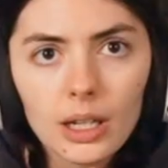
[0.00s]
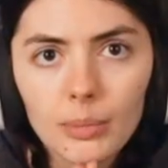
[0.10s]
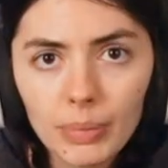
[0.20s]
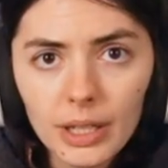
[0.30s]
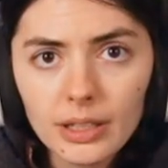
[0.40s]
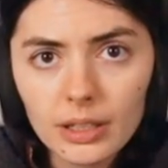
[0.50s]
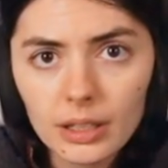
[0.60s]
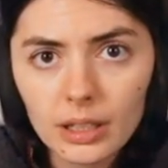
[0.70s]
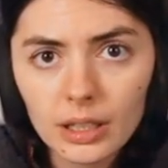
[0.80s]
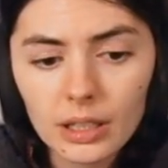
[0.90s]

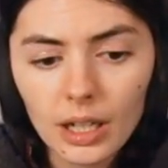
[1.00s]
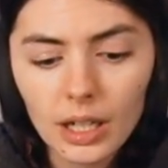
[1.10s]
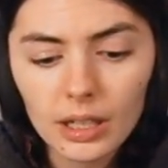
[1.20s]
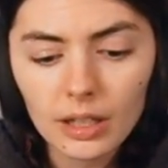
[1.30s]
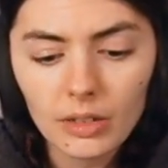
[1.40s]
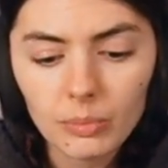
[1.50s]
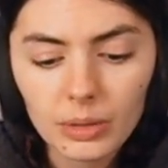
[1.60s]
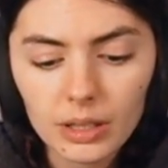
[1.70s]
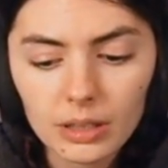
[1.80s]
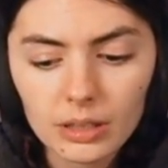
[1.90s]
Basically, I have
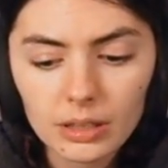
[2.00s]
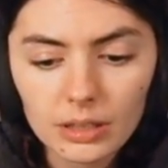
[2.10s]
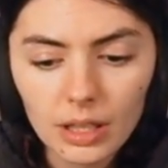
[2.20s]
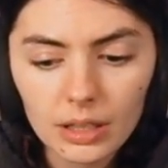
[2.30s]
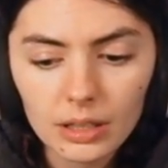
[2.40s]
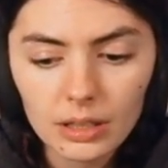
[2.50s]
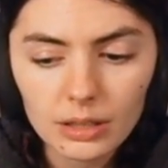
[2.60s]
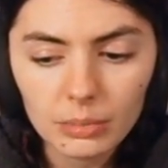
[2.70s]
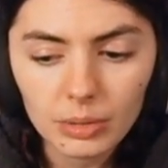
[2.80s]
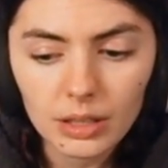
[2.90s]
been decided
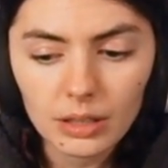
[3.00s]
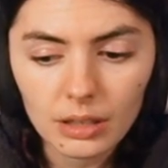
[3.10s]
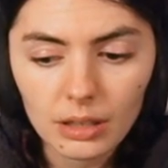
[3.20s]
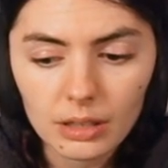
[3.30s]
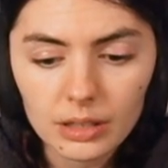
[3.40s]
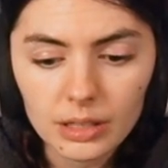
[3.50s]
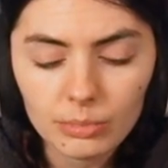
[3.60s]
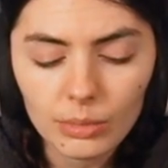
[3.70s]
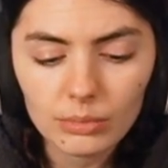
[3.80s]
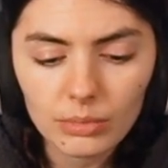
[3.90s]
to be on a
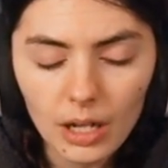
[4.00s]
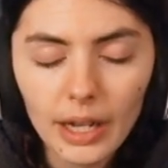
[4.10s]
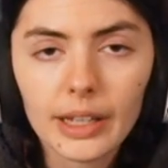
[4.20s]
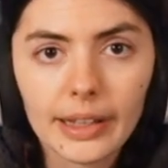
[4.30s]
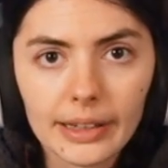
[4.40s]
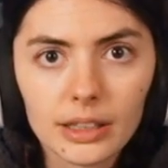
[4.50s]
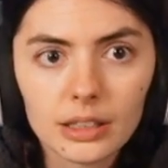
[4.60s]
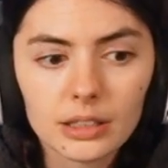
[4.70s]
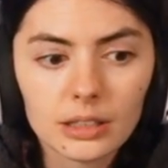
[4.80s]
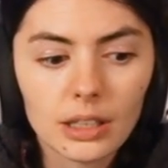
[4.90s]

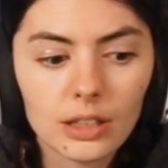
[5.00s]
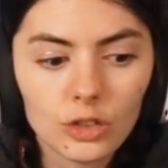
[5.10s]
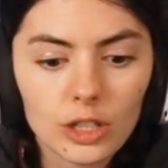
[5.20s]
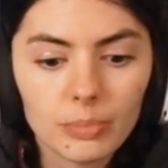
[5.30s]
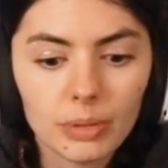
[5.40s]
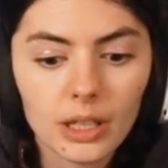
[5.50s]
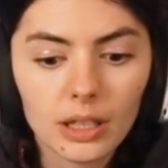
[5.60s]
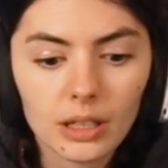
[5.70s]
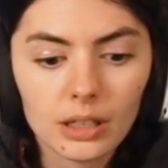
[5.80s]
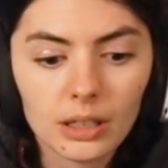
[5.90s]
hiatus and just
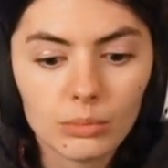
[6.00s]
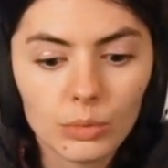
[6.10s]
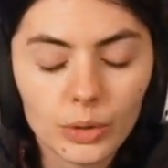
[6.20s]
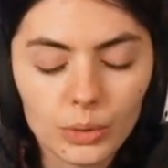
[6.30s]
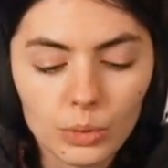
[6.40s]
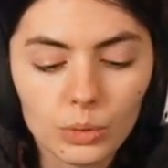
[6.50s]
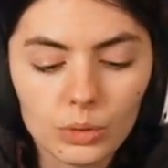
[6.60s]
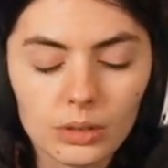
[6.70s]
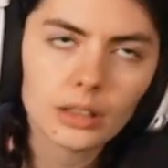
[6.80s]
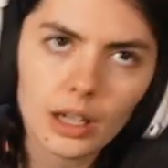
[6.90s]
playing it more
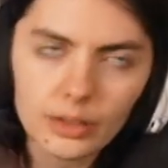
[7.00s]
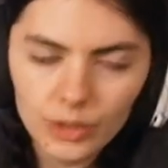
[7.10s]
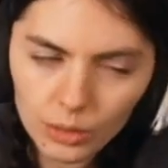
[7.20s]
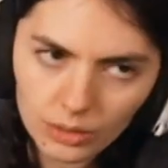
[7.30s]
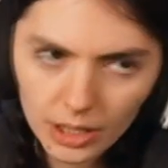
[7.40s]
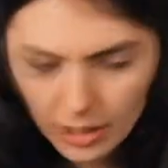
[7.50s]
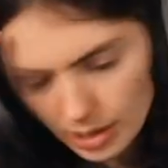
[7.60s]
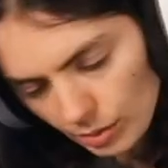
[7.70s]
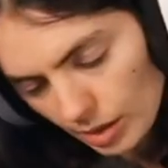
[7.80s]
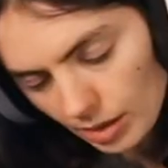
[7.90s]
cool. Kind of two things
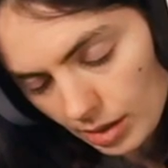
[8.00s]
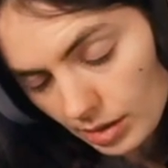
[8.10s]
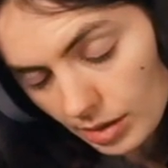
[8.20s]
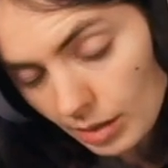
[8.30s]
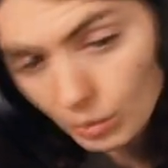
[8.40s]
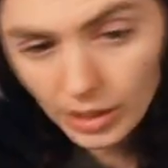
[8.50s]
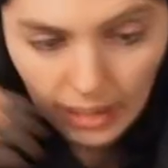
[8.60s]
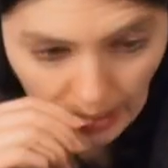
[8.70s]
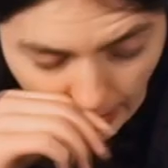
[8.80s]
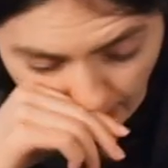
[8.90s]
going on. On one
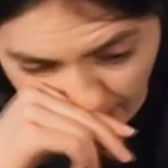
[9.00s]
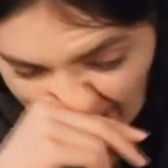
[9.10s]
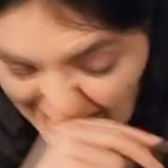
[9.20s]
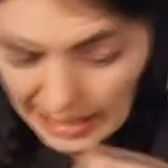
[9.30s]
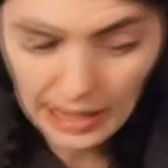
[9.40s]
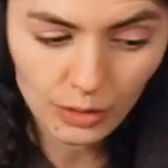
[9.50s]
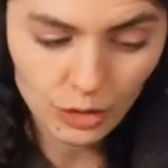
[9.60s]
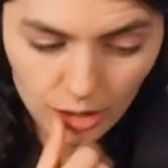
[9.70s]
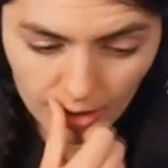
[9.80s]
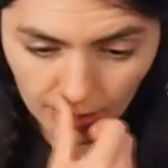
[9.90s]
hand, I was
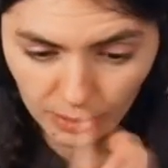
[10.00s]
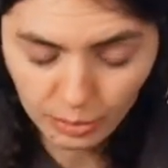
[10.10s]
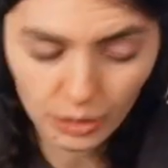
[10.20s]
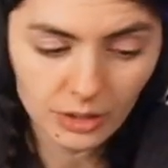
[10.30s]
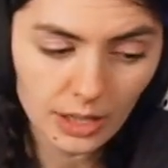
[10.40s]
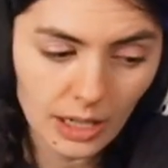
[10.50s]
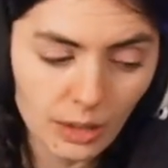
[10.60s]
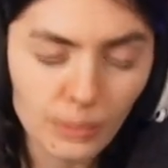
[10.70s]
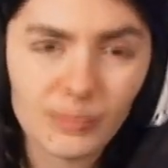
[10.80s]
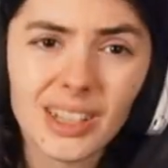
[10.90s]
just a little burnt
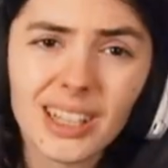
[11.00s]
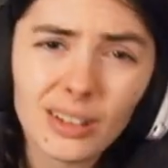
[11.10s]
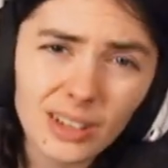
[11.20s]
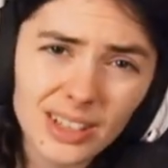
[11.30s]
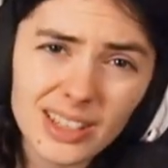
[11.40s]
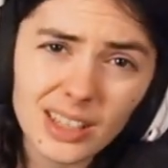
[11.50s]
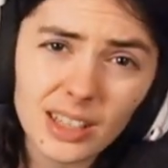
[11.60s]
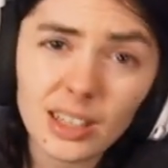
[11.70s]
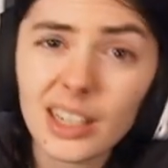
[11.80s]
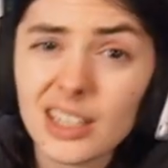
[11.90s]
out. And
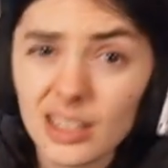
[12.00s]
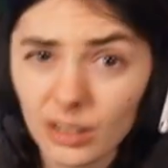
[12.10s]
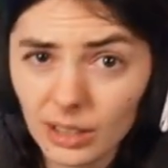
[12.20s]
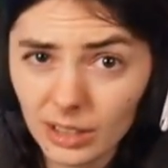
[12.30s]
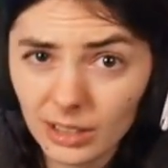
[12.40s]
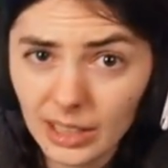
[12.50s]
honestly, I still a little